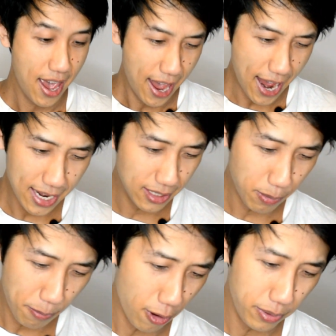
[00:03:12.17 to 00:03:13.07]
and
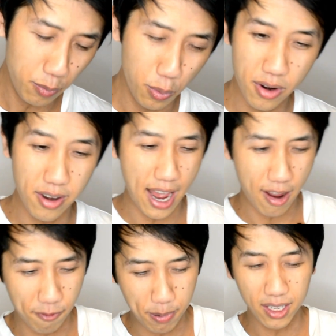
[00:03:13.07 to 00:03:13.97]
we probably wouldn't
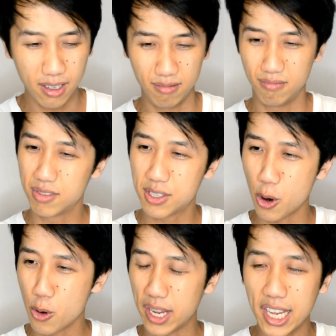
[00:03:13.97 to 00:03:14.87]
have been
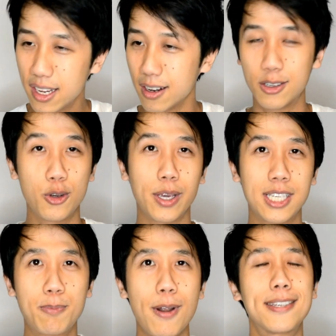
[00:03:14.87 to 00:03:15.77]
so eager to
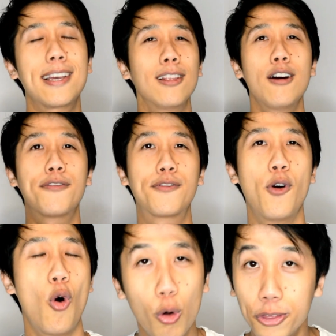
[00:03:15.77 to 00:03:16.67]
express our love
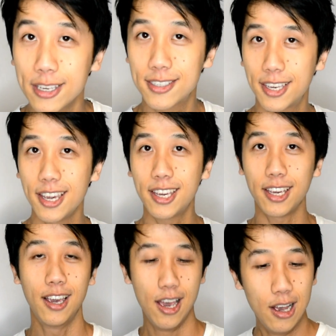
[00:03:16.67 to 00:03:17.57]
for all things
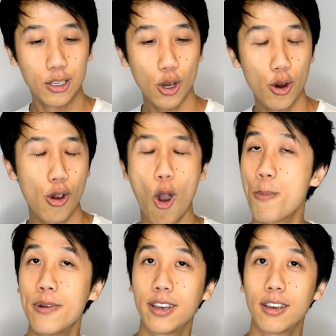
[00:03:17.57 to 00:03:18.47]
geeky so
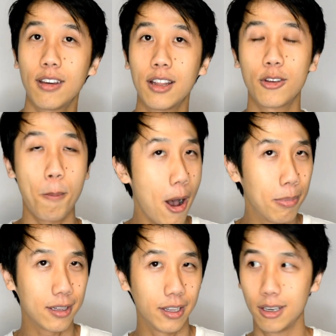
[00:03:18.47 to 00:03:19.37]
openly and so
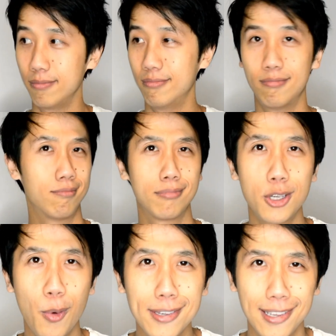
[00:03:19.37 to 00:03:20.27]
publicly
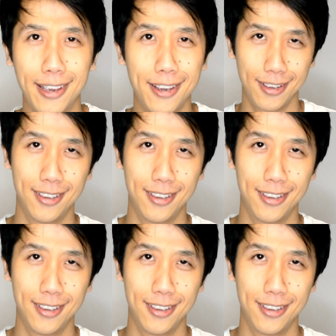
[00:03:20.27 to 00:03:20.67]
so easily.